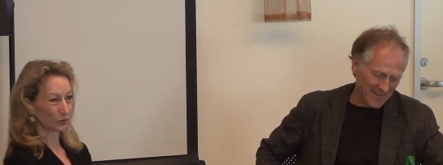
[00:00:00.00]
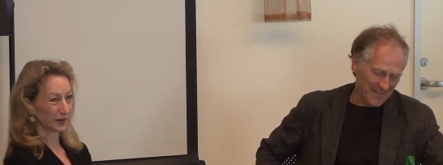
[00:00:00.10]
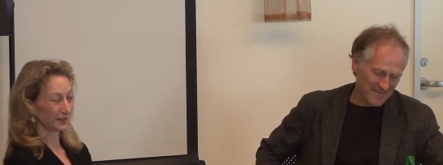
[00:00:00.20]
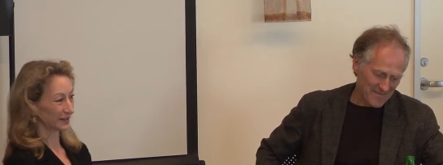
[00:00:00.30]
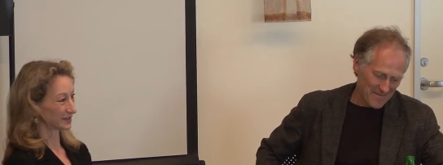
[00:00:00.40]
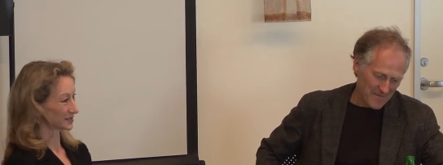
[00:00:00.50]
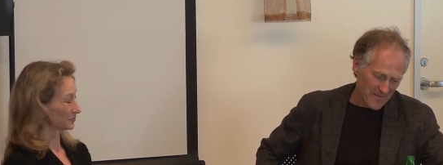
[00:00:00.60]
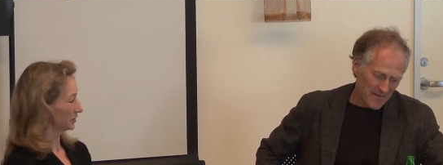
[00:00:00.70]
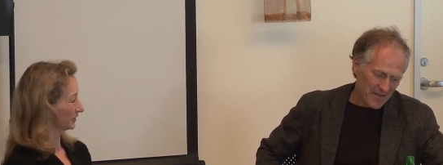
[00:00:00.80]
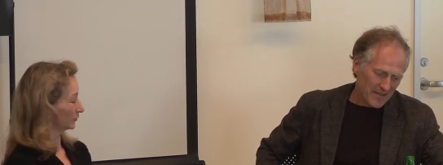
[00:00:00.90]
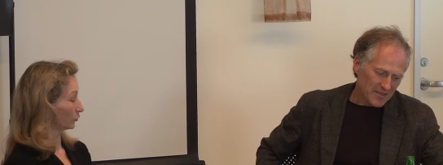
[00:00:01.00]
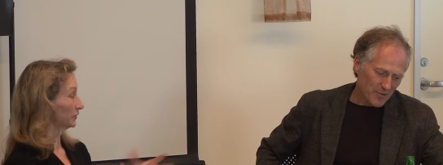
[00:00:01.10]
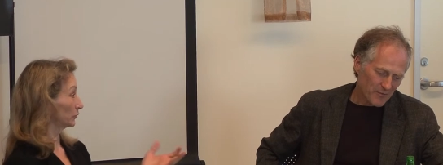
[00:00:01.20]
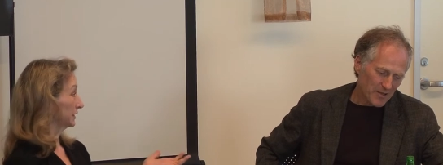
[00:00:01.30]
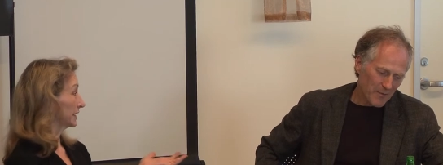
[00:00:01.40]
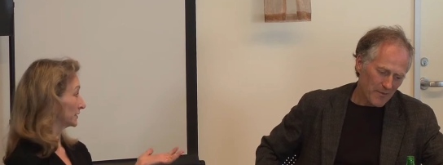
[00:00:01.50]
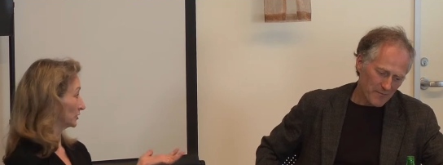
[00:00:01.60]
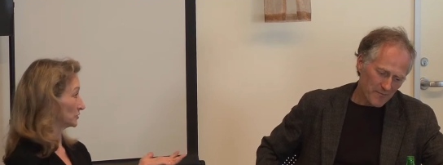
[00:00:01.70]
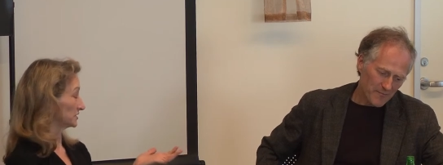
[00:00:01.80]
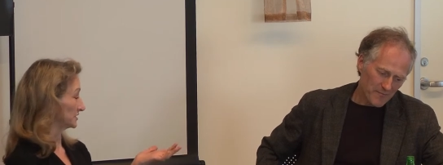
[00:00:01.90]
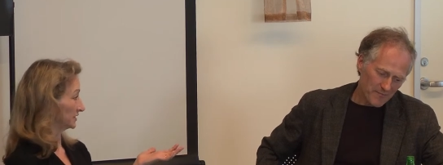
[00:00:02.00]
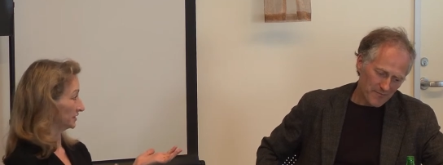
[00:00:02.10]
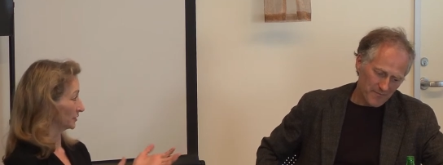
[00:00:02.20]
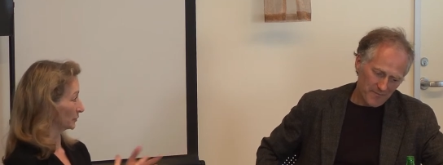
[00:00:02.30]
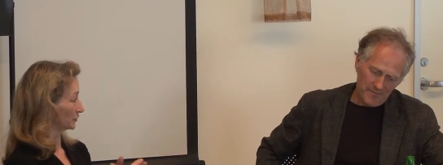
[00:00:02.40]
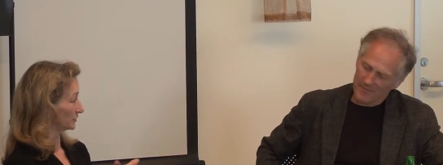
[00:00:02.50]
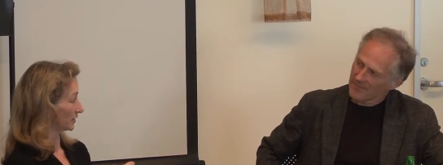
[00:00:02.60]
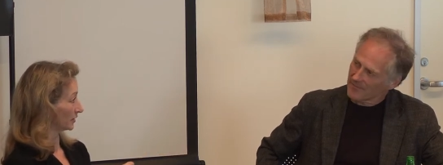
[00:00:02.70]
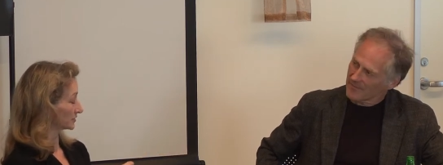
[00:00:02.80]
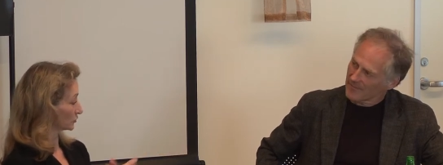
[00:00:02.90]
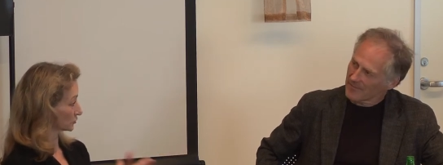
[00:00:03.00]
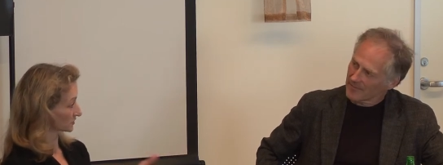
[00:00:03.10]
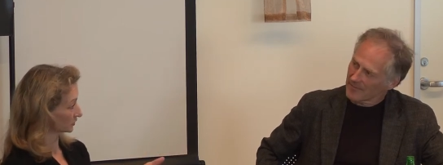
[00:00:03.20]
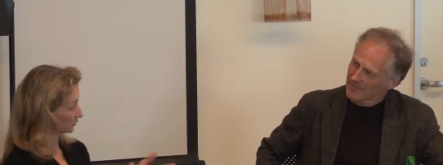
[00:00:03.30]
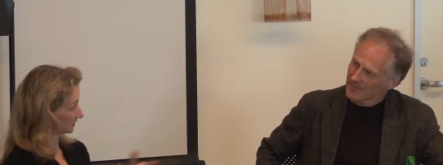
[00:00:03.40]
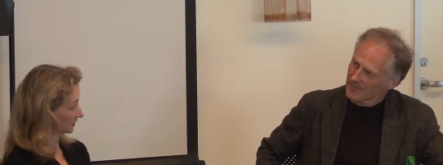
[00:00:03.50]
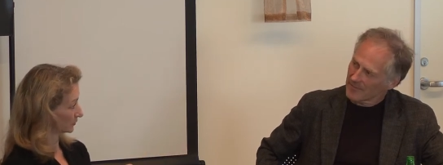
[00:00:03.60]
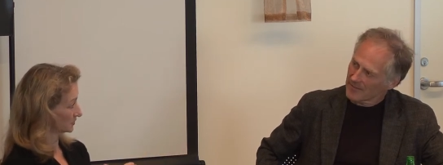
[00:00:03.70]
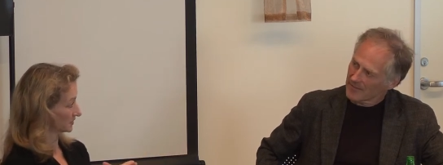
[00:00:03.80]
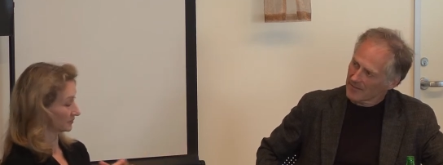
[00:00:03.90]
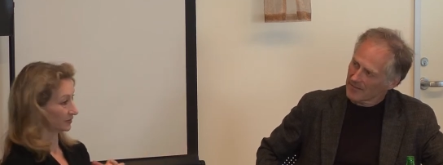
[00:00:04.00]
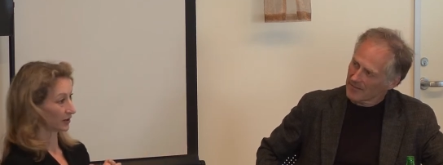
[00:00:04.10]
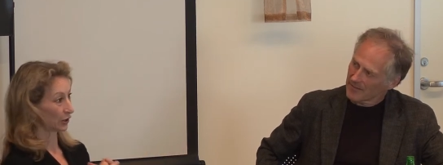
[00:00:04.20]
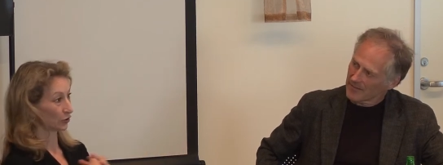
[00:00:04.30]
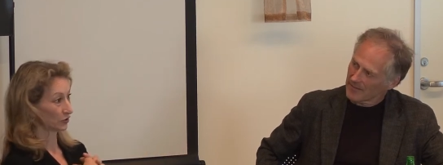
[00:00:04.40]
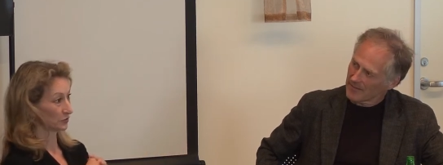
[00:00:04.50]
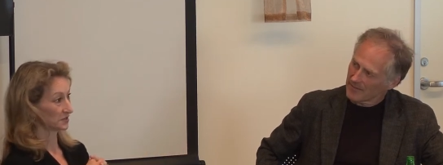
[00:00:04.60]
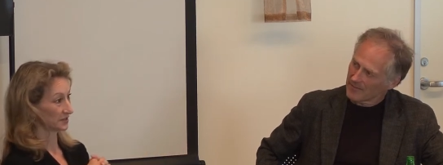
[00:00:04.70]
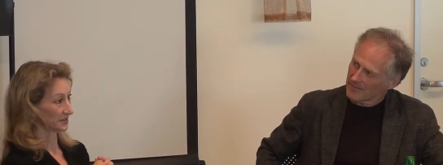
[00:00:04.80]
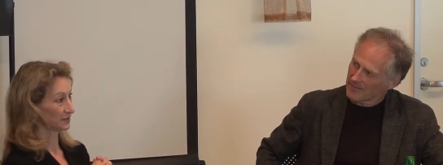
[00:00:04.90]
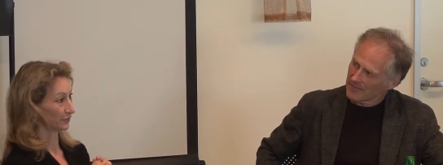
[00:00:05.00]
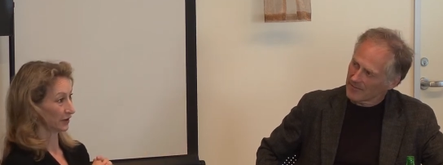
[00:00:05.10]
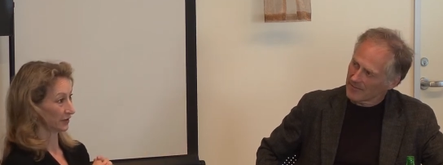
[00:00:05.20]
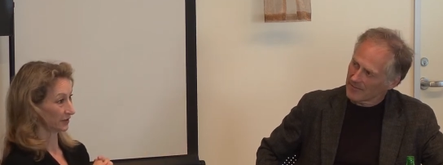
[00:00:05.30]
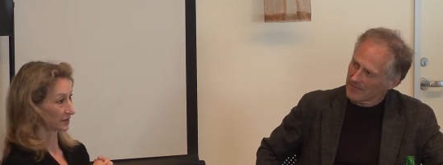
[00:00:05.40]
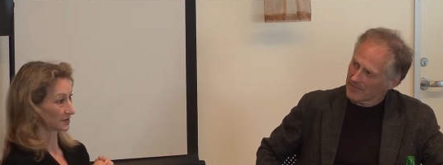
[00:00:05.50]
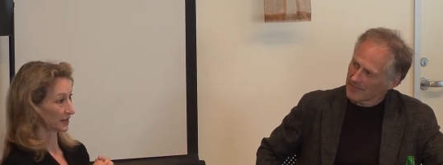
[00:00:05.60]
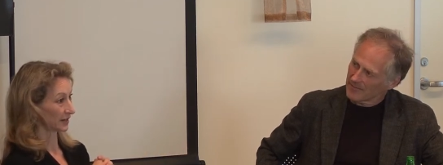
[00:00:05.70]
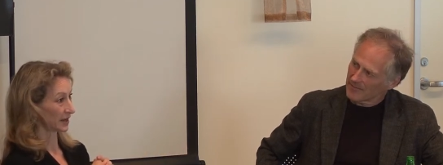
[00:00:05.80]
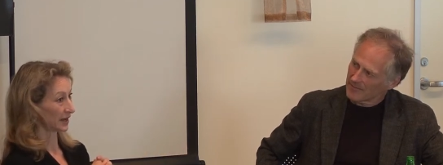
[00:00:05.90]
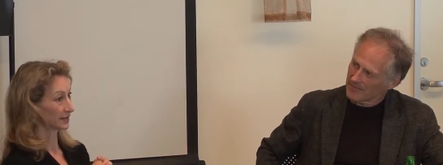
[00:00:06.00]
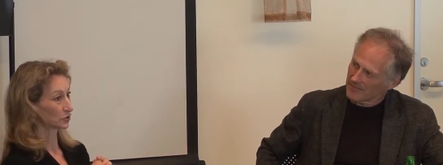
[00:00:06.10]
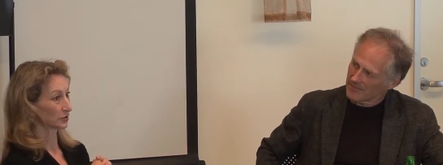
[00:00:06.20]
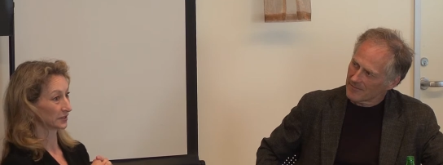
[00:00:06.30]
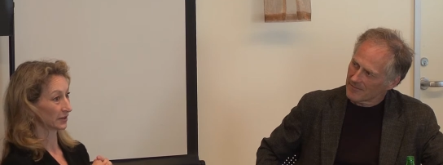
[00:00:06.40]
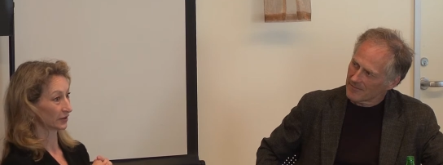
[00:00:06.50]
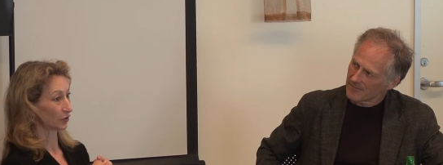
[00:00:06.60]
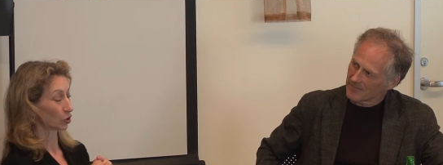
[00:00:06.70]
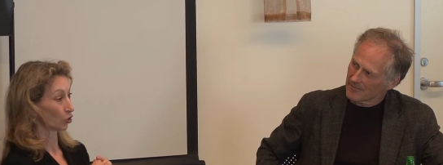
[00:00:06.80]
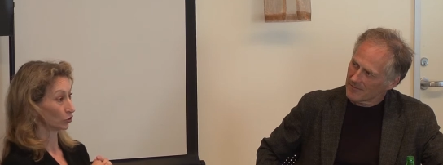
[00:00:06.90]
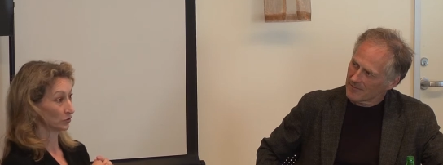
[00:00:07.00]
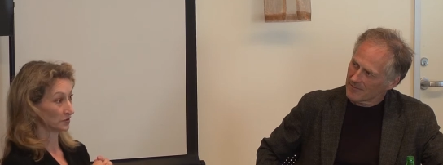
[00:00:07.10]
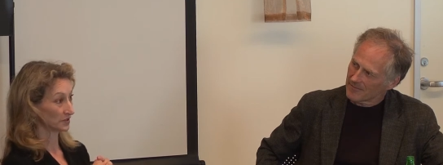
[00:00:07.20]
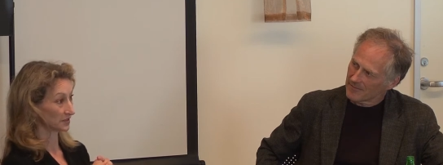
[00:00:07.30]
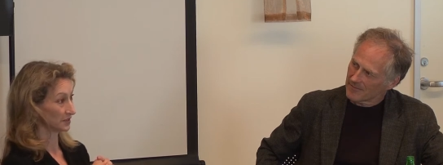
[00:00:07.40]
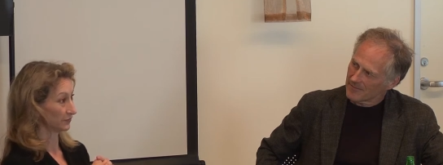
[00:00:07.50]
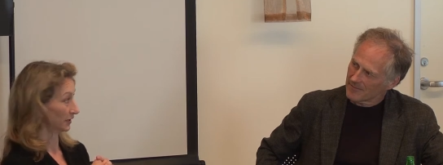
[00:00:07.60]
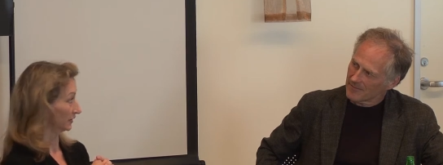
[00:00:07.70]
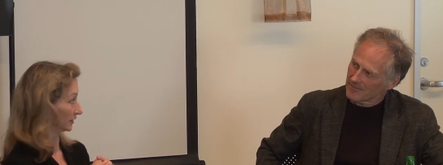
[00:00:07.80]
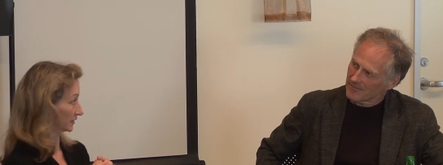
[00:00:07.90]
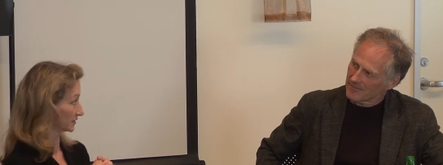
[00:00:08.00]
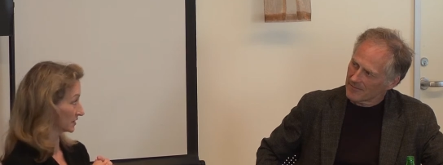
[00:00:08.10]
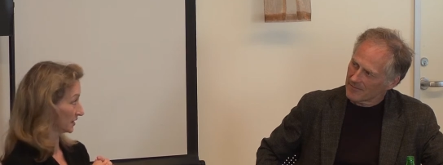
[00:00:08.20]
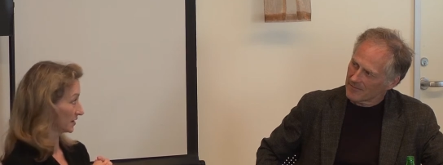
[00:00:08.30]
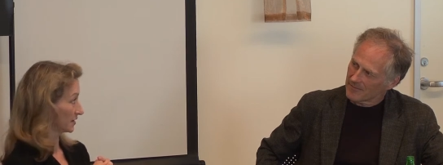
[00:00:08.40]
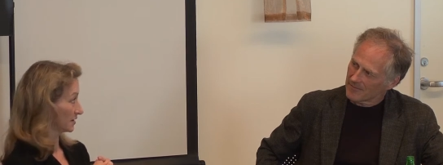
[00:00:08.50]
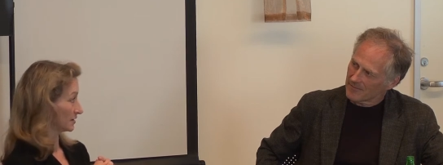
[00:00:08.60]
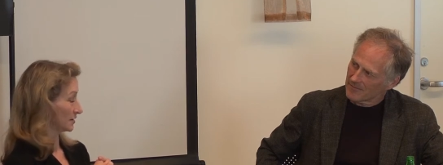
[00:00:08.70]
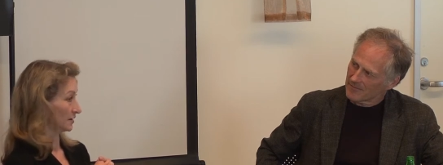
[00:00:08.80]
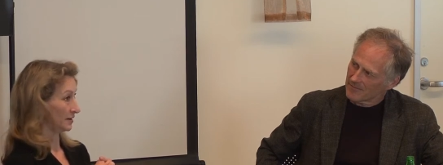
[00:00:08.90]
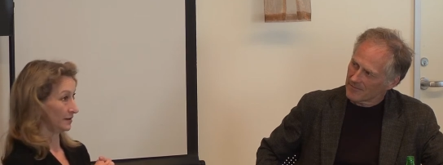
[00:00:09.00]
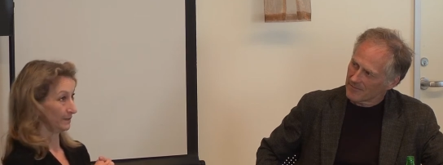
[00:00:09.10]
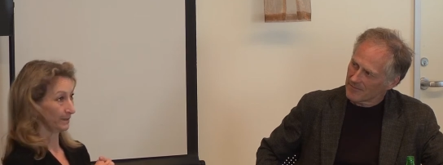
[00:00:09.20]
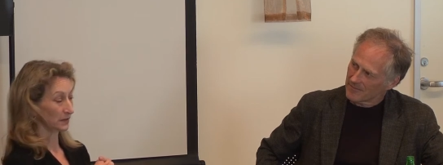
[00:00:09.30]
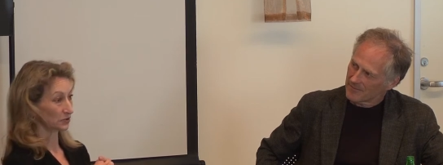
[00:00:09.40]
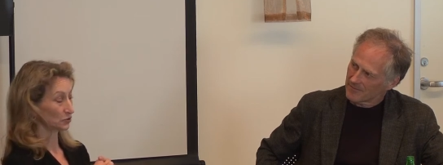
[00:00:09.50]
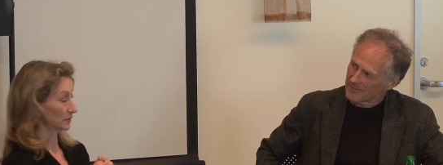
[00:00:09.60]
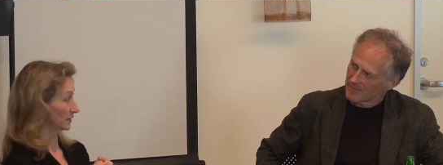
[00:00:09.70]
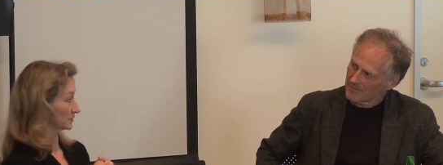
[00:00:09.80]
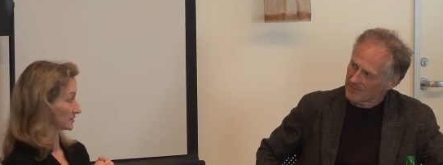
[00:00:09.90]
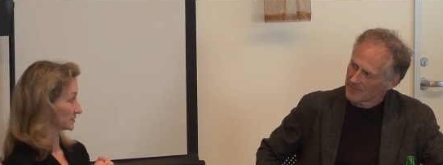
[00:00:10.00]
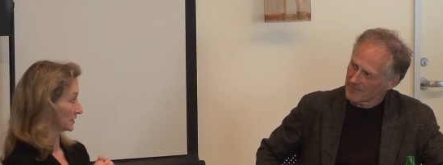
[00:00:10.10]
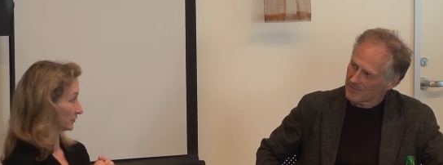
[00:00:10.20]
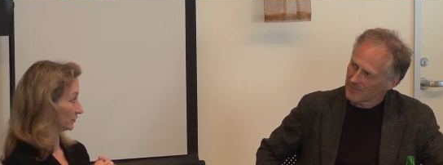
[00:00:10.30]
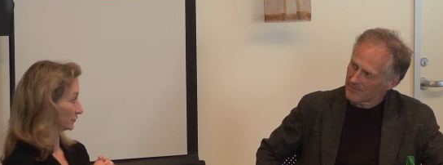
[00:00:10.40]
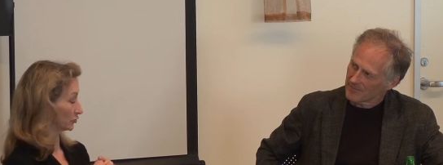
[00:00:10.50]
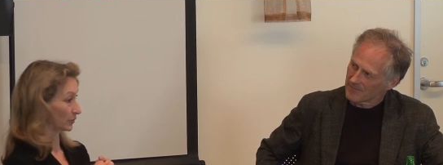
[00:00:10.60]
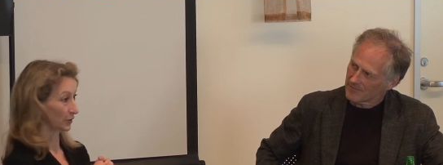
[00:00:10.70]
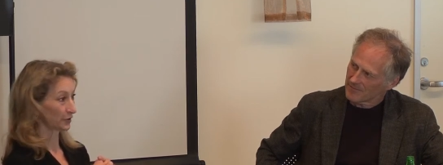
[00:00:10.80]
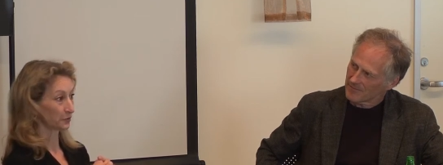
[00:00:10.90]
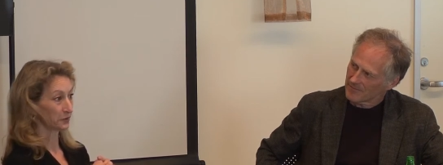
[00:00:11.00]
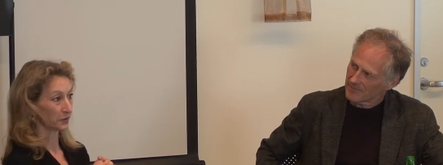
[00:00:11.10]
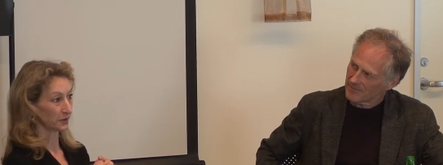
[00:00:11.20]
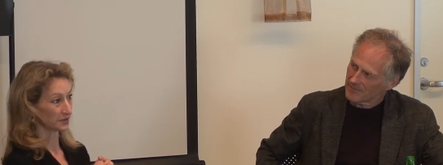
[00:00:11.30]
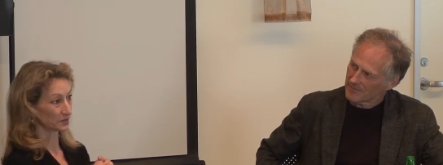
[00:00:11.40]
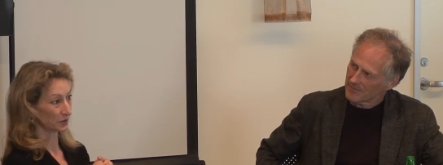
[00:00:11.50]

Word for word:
Speaker 1: rate and speed. We, so, we had U C C number, uh, Social Security numbers in our U C C filings, and I took down our whole U C C filings um, in two thousand seven for about three months